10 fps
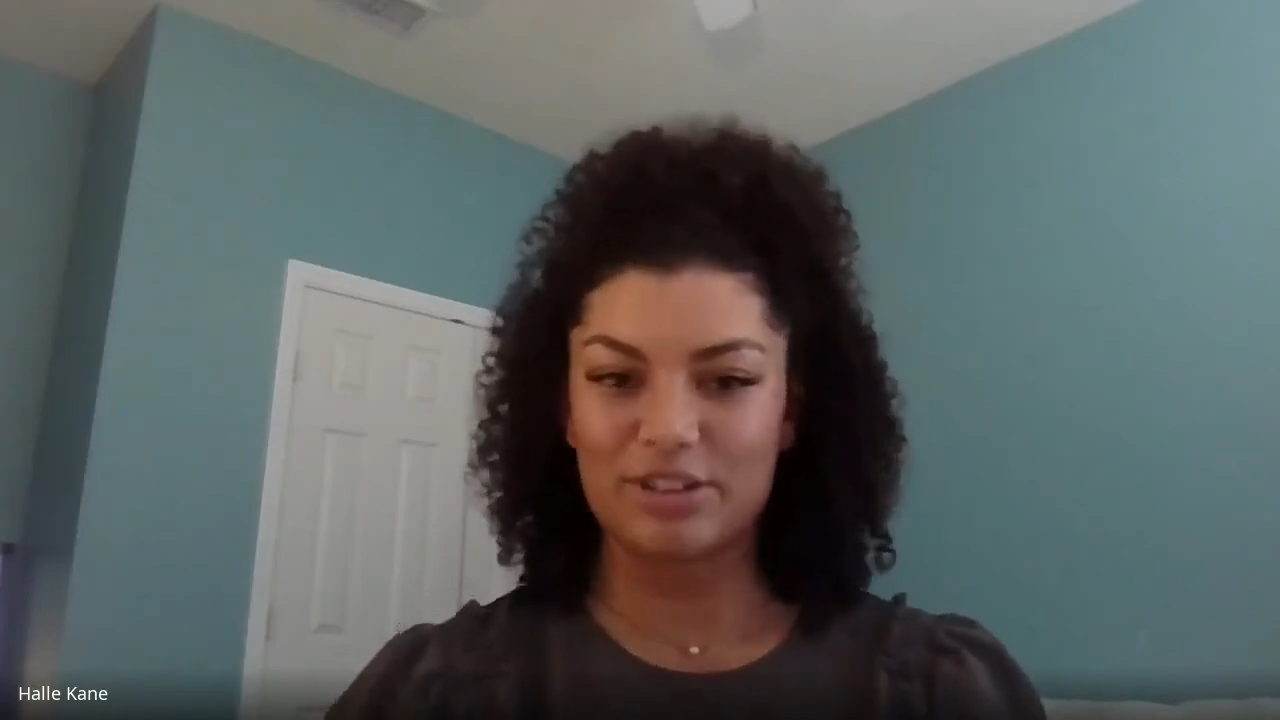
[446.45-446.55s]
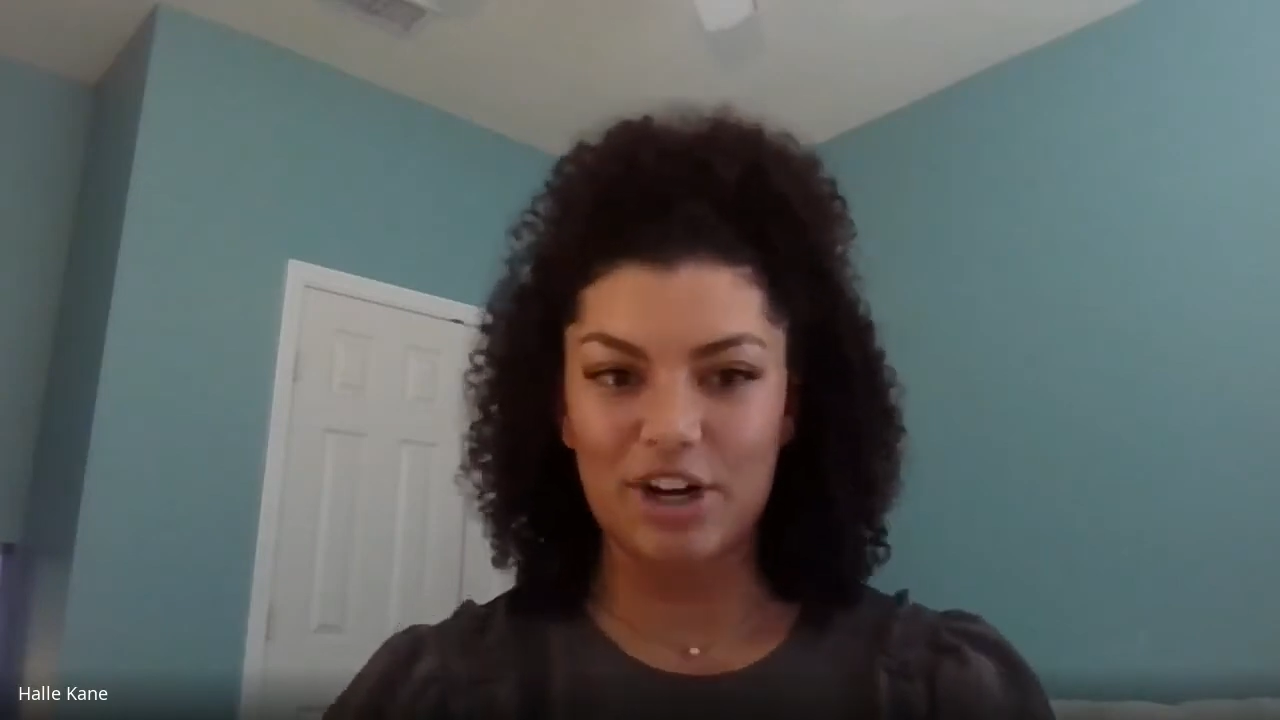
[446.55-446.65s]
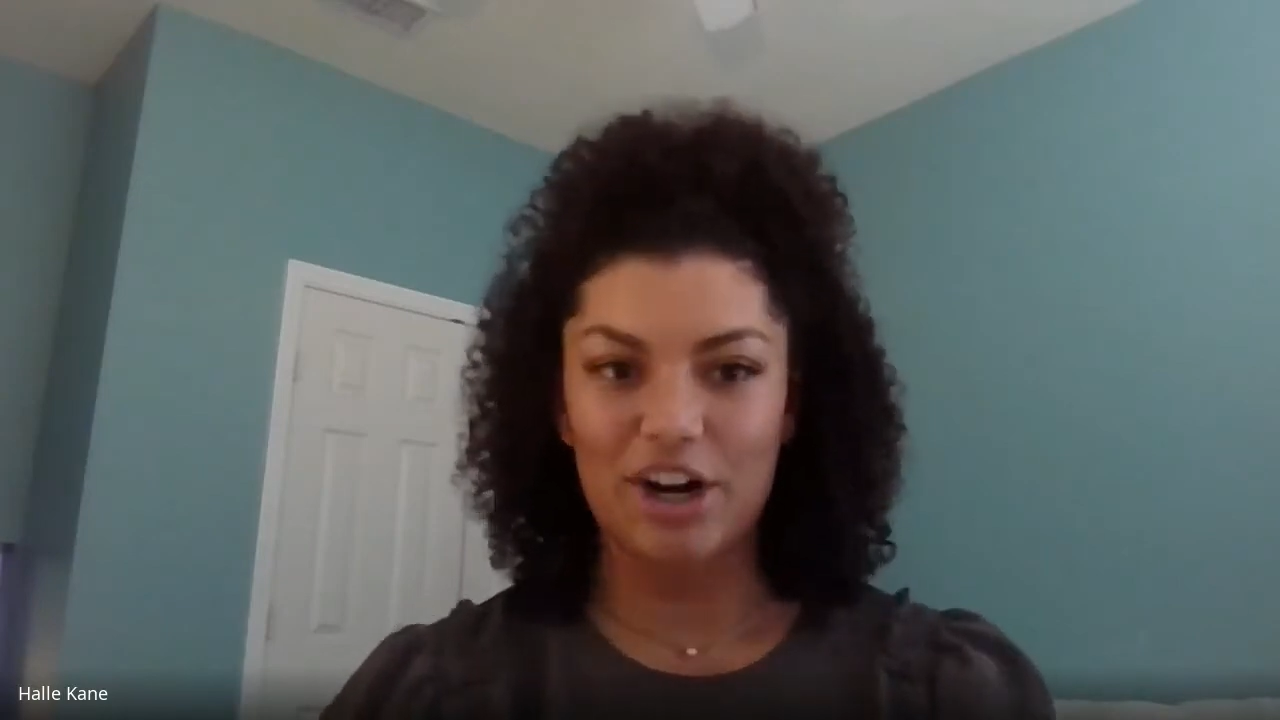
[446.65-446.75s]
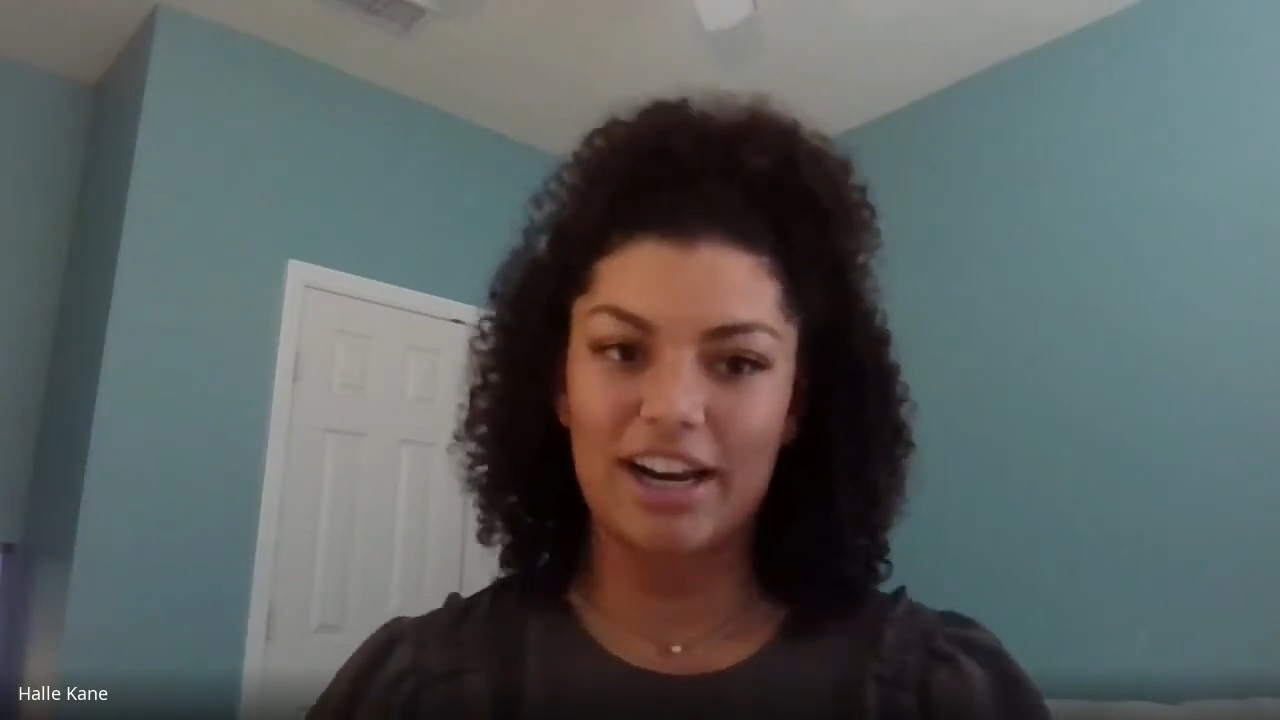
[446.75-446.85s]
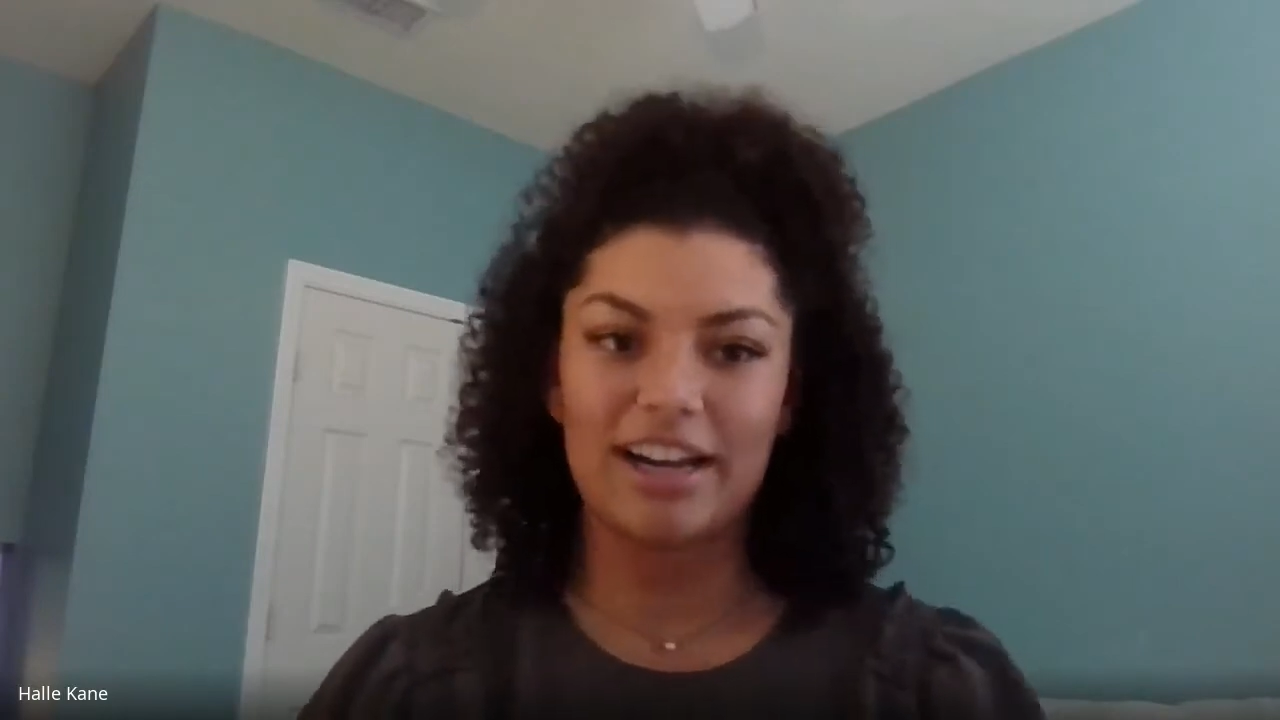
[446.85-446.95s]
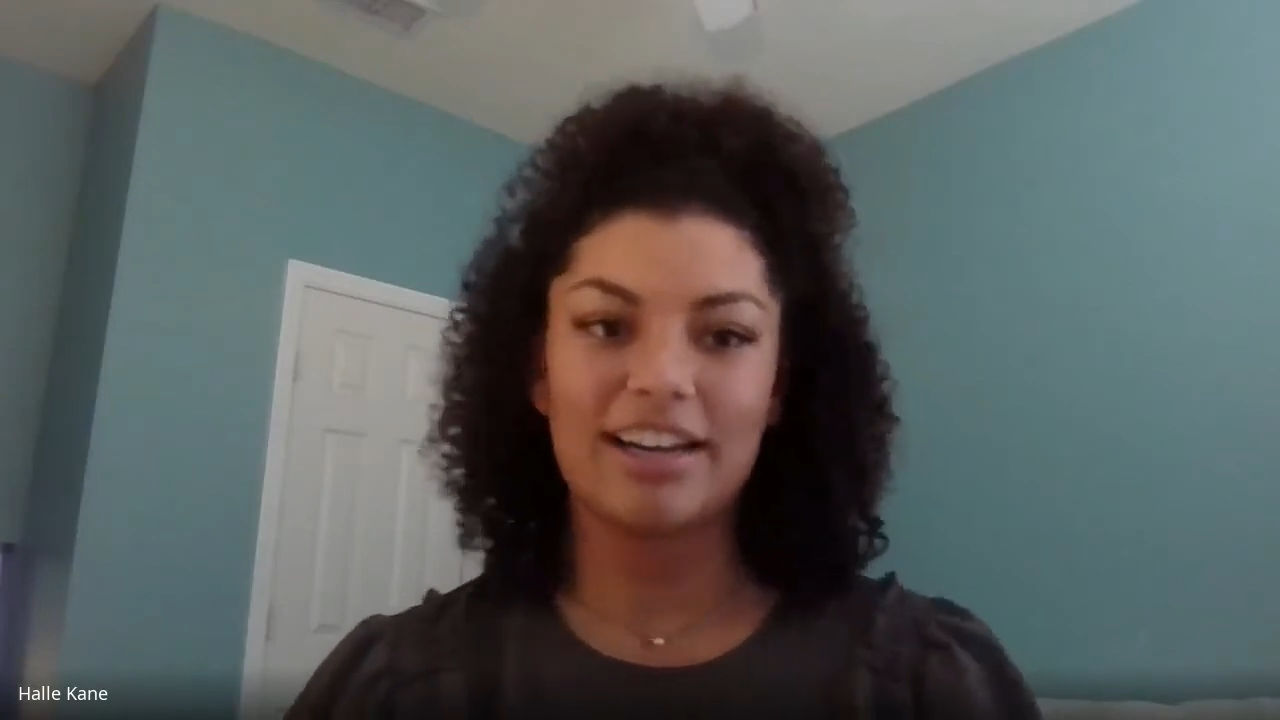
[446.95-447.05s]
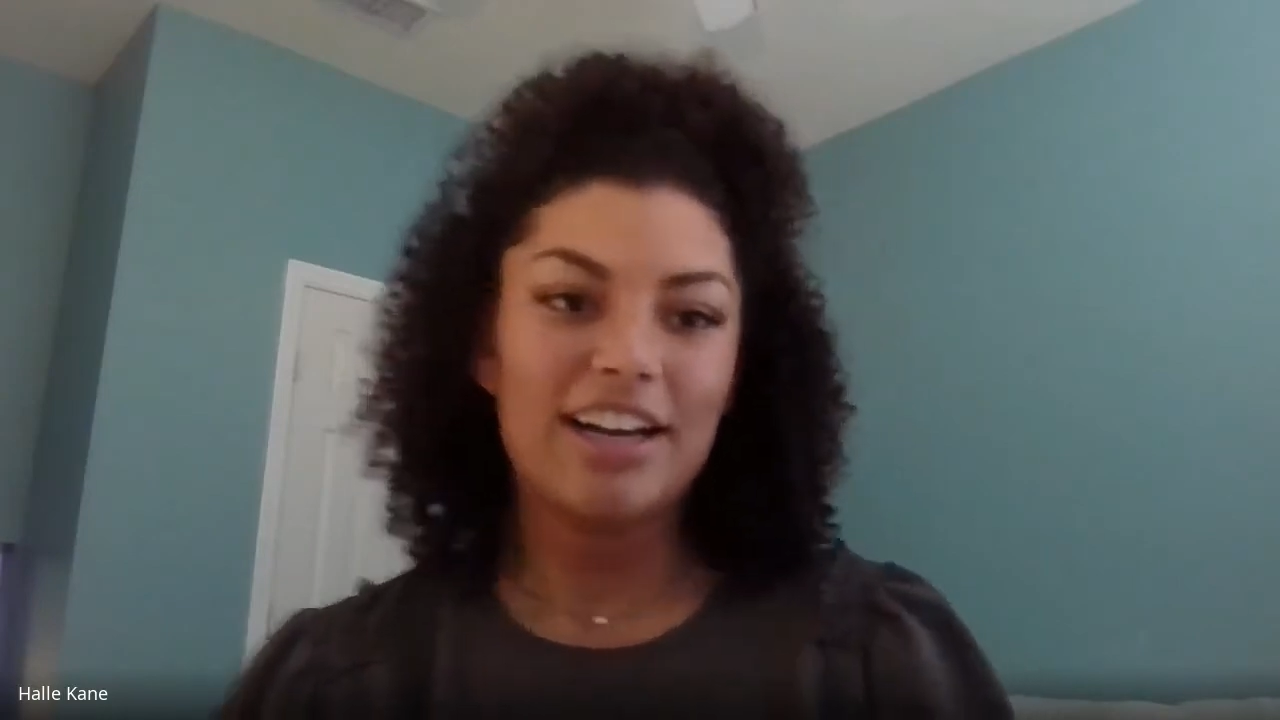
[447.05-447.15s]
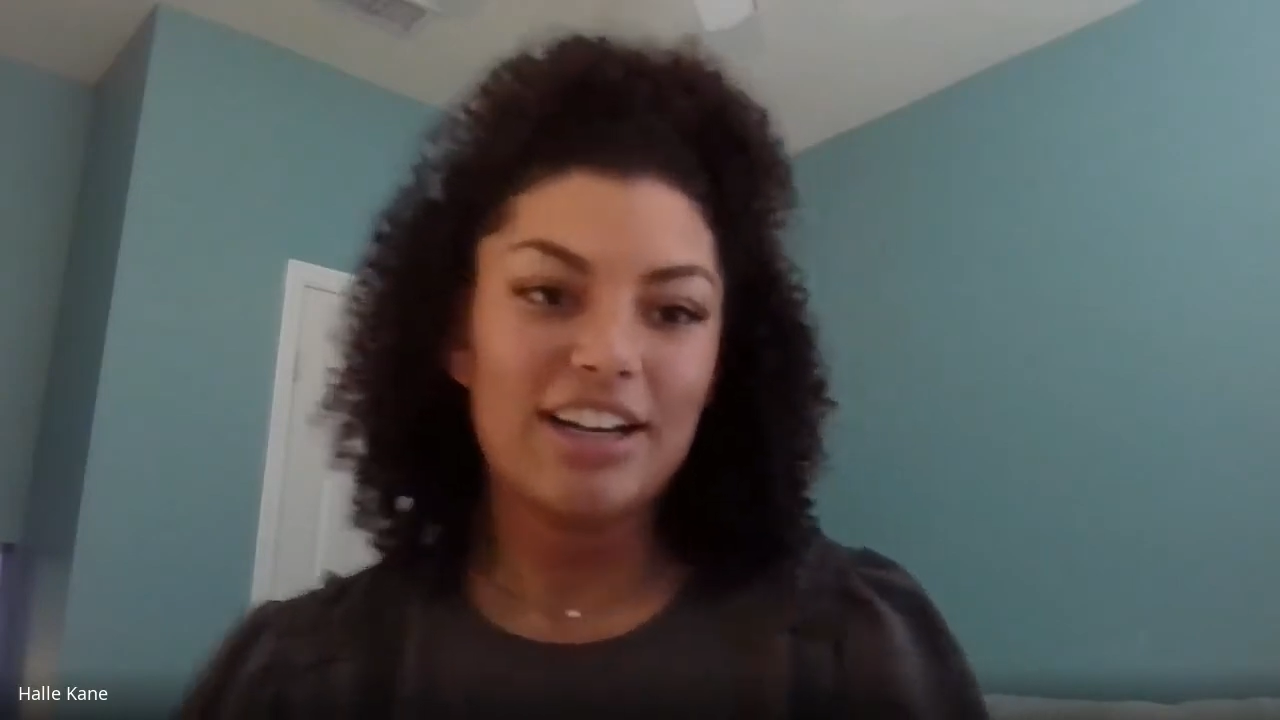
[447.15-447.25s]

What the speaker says: starting